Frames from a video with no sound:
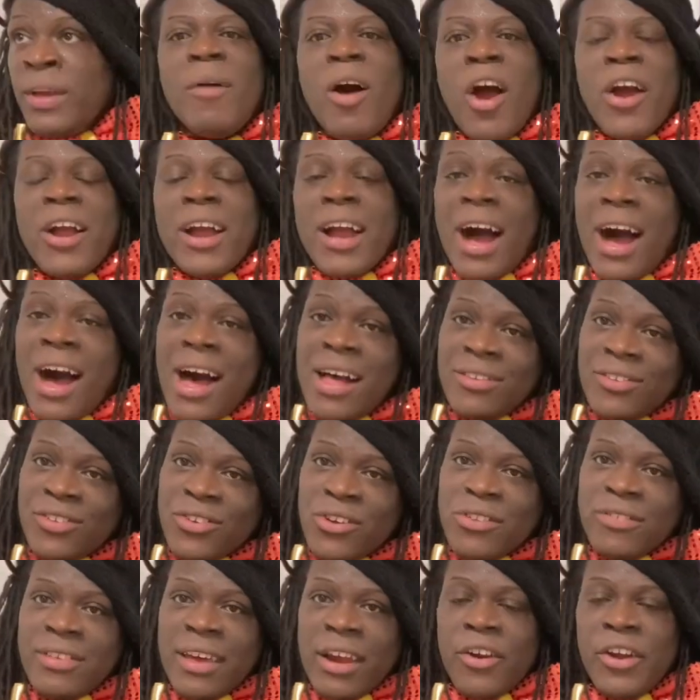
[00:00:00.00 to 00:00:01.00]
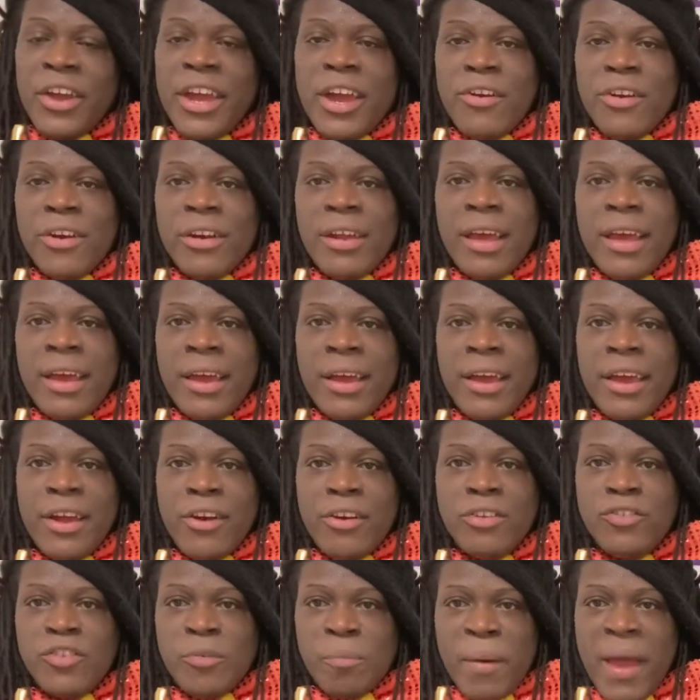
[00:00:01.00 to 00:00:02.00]
Our concerts that are
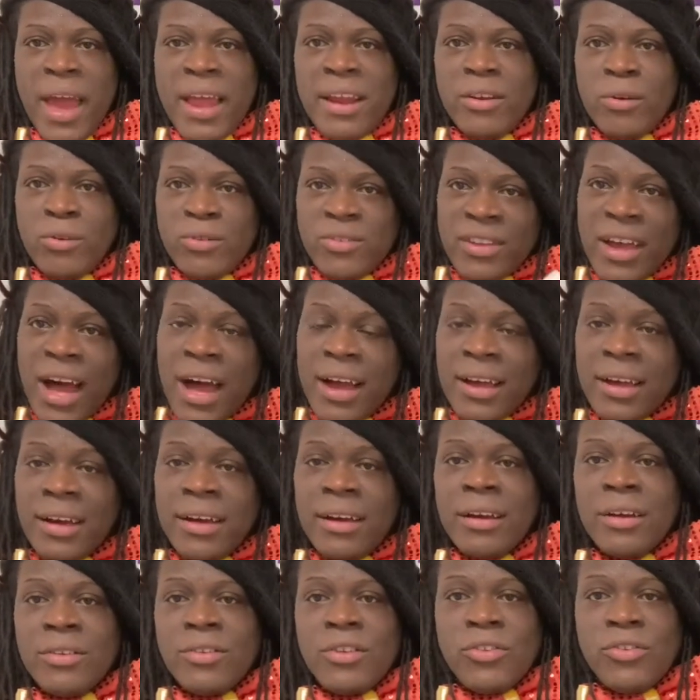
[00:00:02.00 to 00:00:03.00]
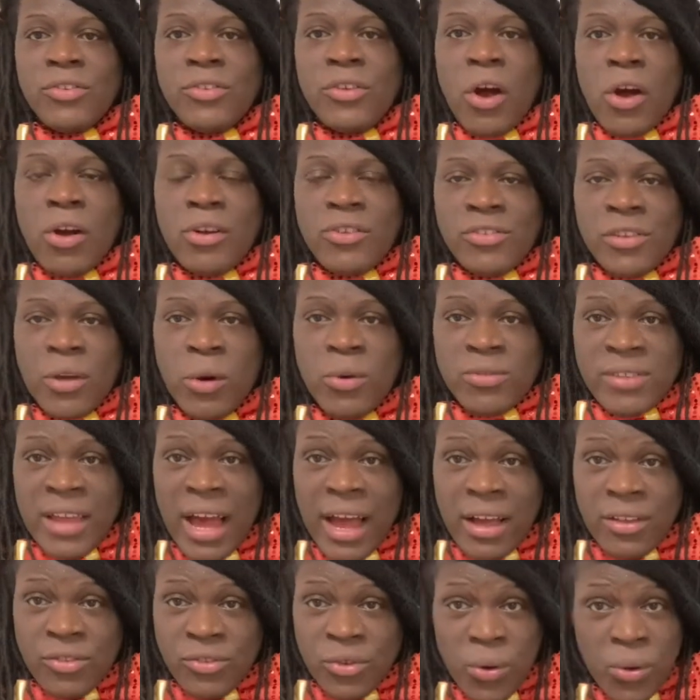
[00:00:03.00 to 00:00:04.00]
here in Japan and Osaka, our
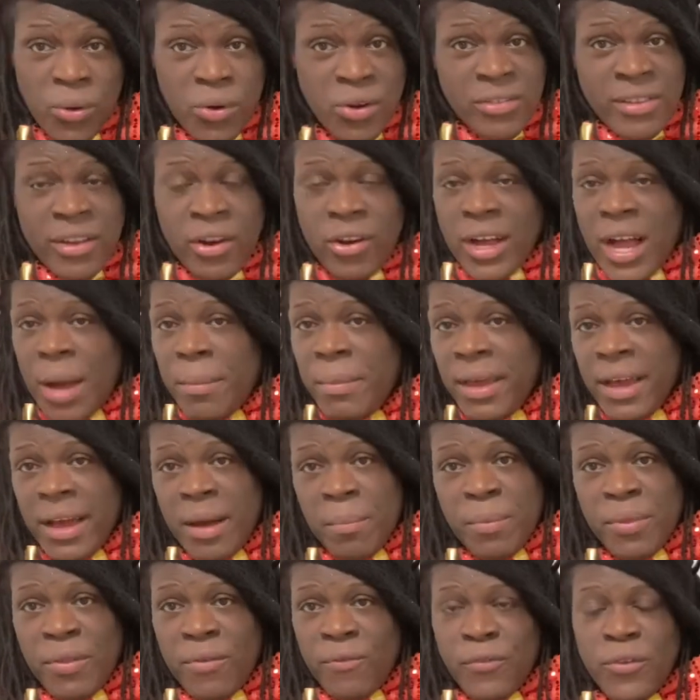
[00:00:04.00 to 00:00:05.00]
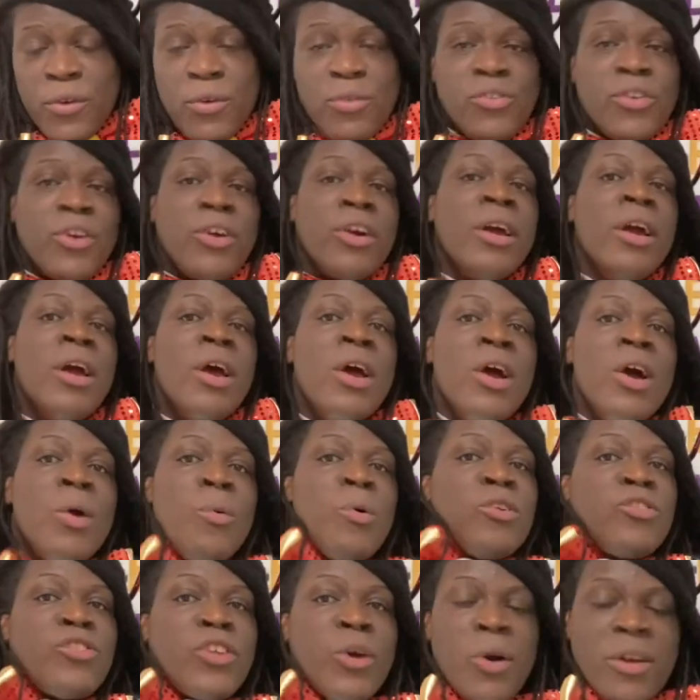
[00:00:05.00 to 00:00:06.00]
Osaka tours that are coming up in the future.
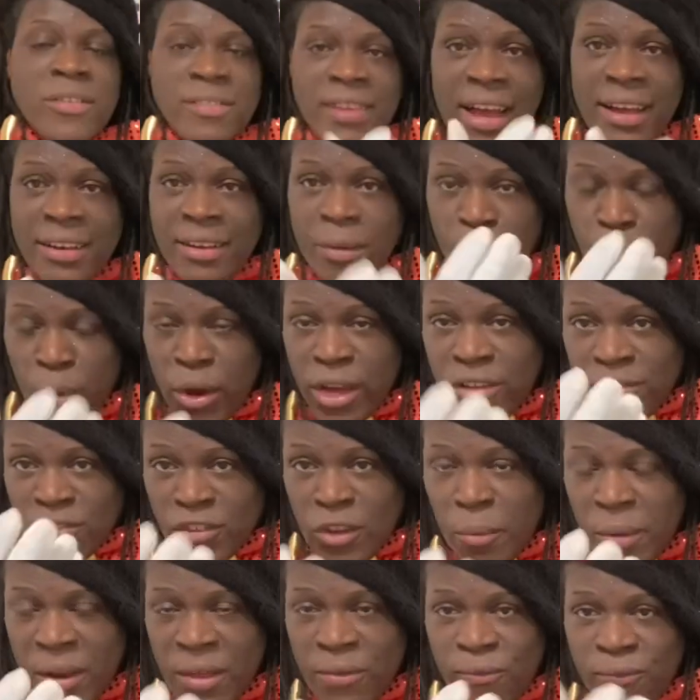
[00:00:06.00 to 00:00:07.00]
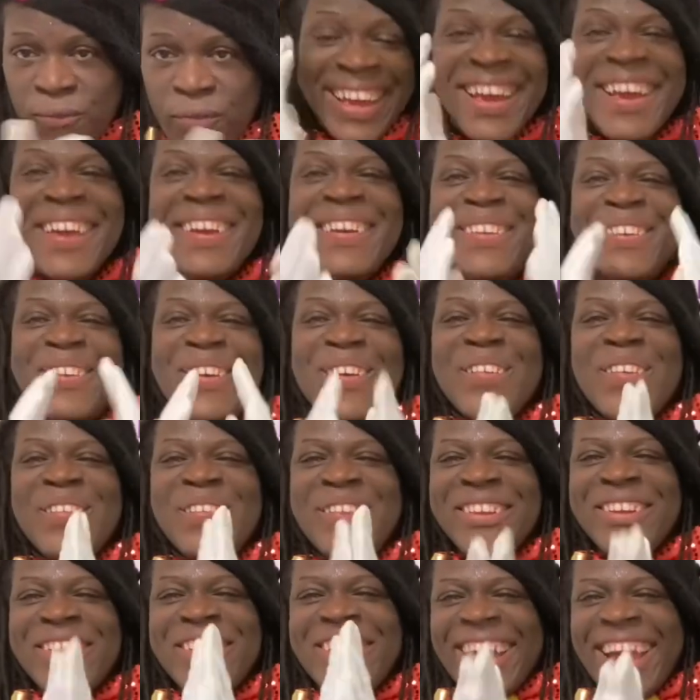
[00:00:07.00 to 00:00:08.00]
We're so excited to bring so many
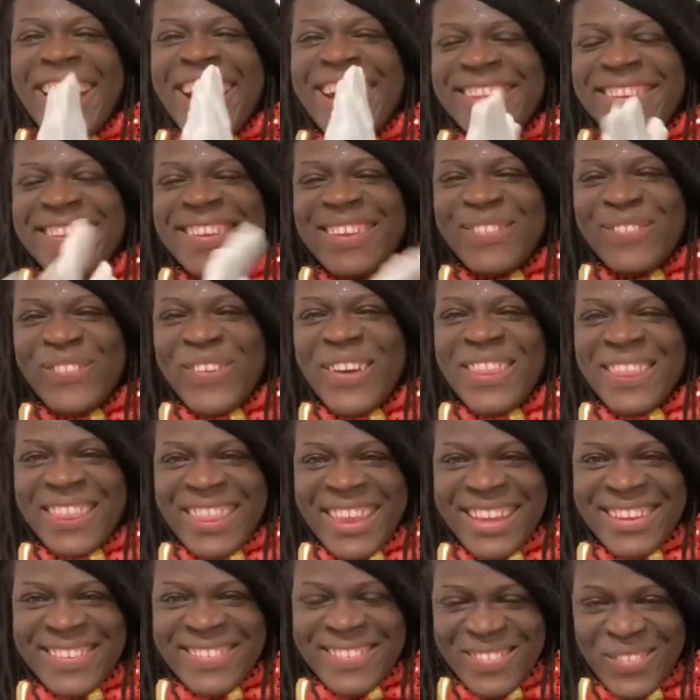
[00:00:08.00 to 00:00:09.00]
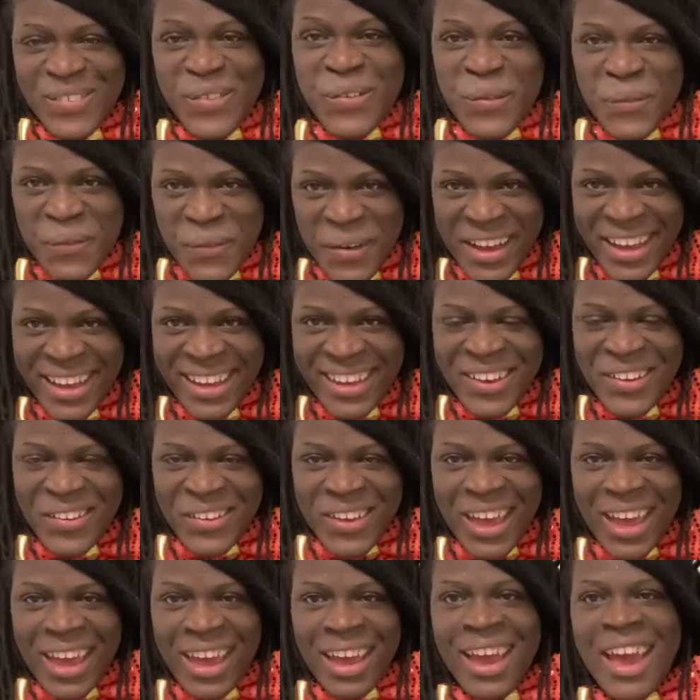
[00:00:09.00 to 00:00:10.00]
Doremi Learning Antics fun things your way,
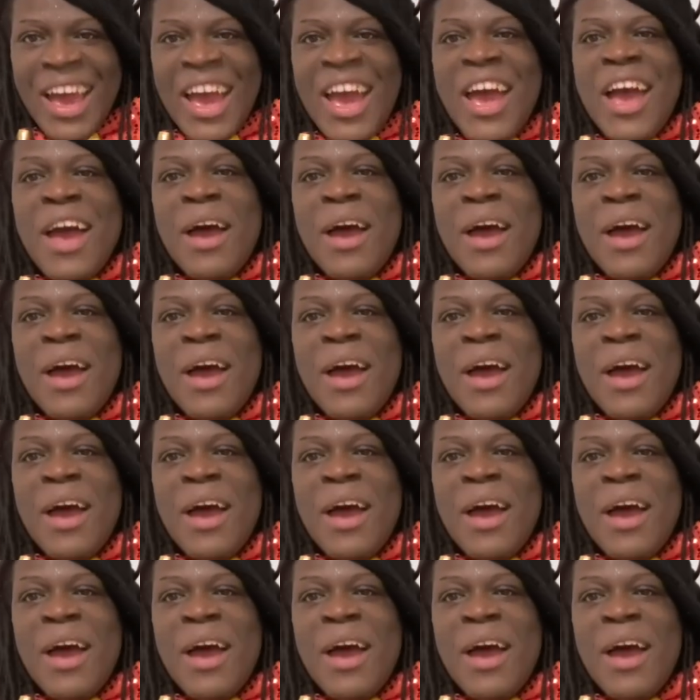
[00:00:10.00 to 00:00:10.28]
okay?